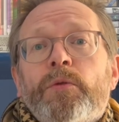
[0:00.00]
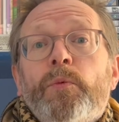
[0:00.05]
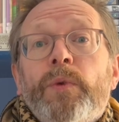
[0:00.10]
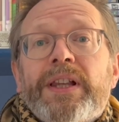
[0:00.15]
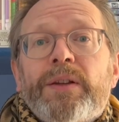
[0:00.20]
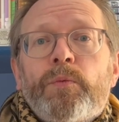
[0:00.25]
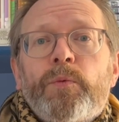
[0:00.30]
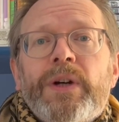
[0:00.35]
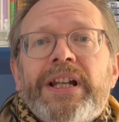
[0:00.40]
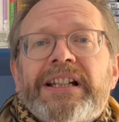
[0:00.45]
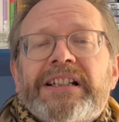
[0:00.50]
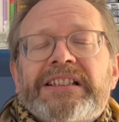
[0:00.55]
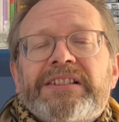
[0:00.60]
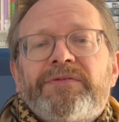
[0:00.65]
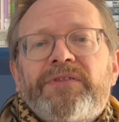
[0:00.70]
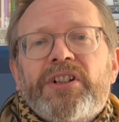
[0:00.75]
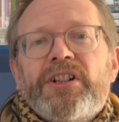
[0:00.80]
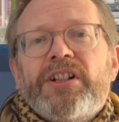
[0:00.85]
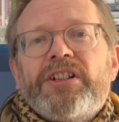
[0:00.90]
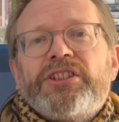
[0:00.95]
with Winner's
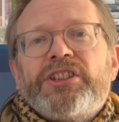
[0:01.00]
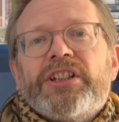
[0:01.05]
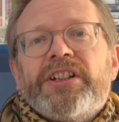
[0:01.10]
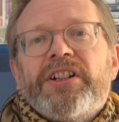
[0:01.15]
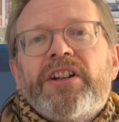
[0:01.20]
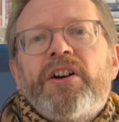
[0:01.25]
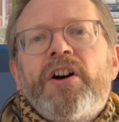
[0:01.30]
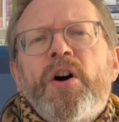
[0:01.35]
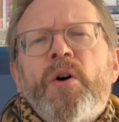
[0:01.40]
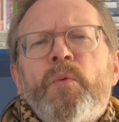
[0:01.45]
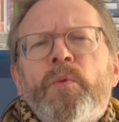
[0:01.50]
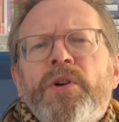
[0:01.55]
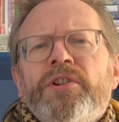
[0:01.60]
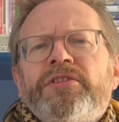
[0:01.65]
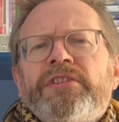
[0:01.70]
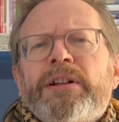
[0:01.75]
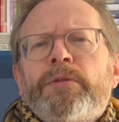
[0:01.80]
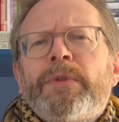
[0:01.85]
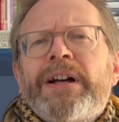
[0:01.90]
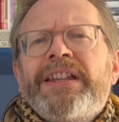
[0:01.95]
version,
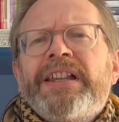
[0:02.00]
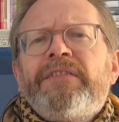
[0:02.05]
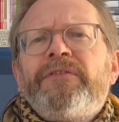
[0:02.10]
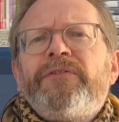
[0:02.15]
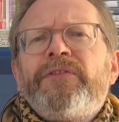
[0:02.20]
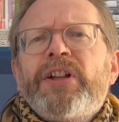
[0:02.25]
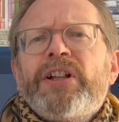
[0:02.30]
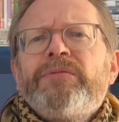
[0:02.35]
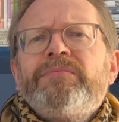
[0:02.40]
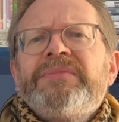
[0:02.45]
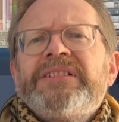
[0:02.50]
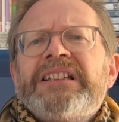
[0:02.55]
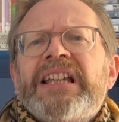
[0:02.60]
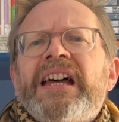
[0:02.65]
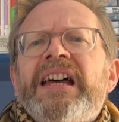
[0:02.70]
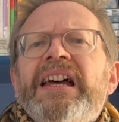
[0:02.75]
wondering whether films